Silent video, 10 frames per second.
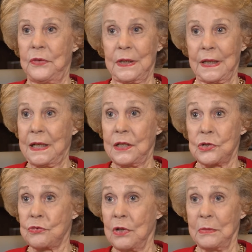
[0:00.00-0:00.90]
feel any
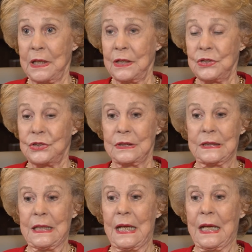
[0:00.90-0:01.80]

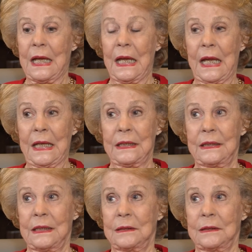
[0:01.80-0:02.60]
discrimination, and